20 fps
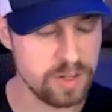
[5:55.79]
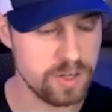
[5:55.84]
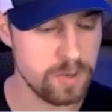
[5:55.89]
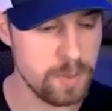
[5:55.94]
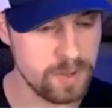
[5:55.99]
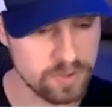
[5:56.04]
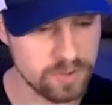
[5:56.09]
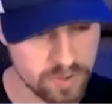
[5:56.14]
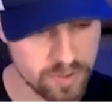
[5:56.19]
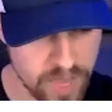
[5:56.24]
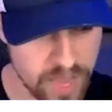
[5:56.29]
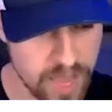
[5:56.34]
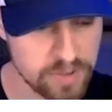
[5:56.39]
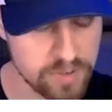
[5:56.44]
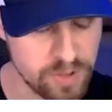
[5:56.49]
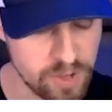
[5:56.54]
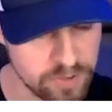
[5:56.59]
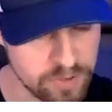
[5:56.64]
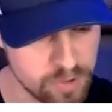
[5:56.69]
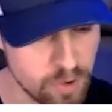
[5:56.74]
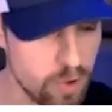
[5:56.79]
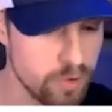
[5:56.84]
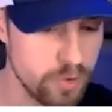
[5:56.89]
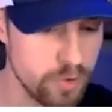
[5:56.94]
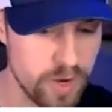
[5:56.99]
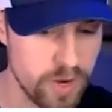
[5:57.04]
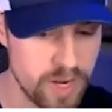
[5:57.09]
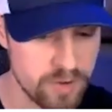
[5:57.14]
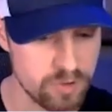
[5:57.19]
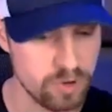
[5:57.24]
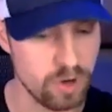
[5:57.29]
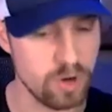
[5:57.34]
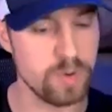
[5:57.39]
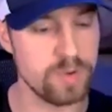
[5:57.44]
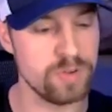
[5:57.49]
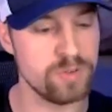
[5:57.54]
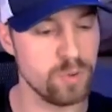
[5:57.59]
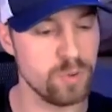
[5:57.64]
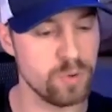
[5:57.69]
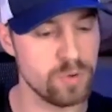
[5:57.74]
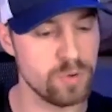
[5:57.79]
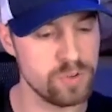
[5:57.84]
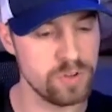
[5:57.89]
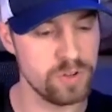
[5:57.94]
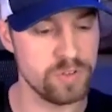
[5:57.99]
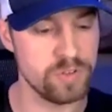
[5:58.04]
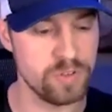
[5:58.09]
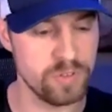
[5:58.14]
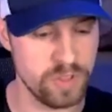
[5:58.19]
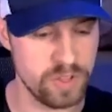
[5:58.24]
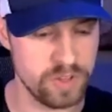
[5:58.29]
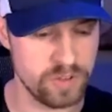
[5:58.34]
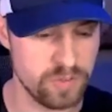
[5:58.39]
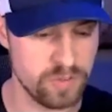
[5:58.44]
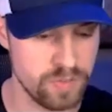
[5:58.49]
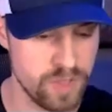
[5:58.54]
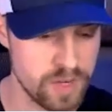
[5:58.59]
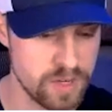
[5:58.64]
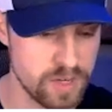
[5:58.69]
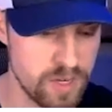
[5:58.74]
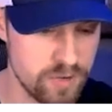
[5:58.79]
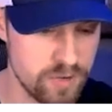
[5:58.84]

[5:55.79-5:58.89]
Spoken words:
to basically access all your HR resources and things of that